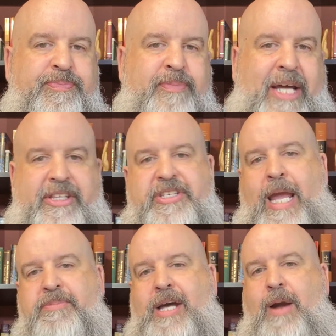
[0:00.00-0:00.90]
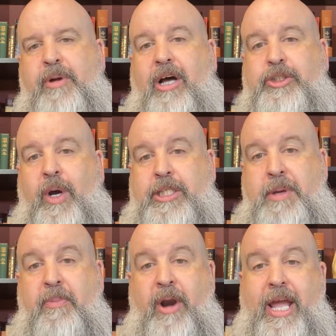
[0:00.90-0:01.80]
At the same time, we also ought to
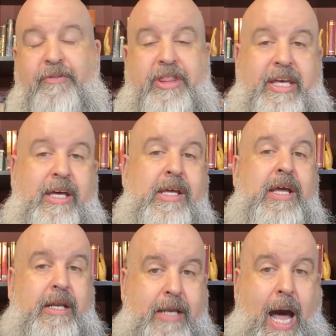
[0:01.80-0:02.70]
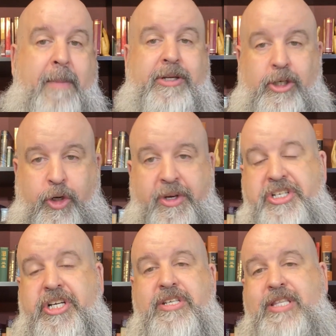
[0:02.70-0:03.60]
be praying for the nominal
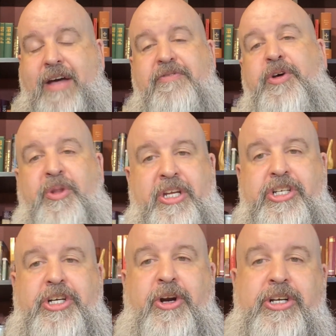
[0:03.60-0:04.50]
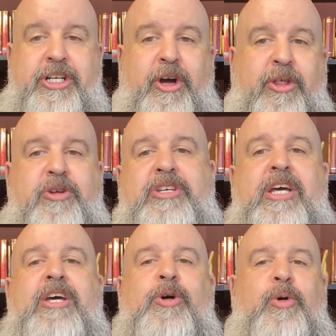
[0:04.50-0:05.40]
Christians that fill the church, you know, those
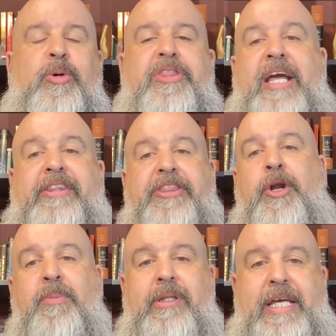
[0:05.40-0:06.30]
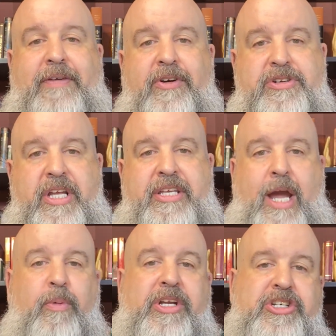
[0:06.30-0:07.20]
who think that they're believers and
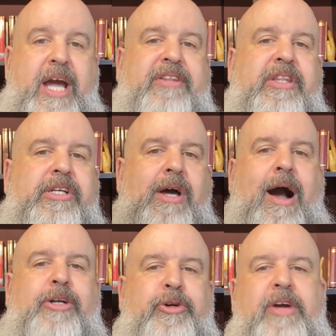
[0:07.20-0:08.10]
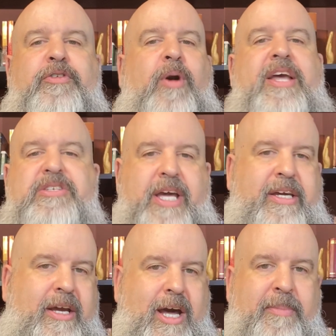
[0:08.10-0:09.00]
yet reject the doctrine of Christ's
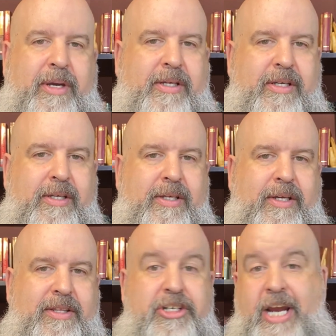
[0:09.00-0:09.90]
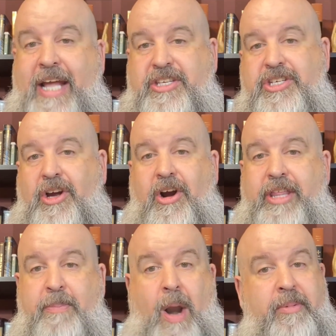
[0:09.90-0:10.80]
second coming. The chances are
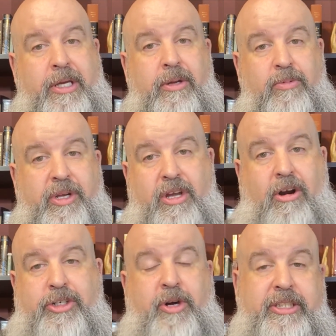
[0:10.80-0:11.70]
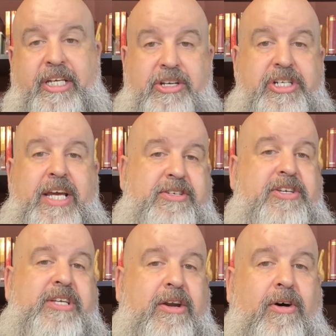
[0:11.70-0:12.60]
they probably really aren't trusting in
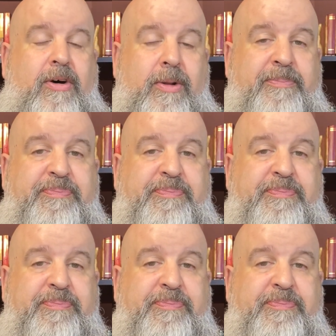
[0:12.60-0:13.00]
Jesus at all.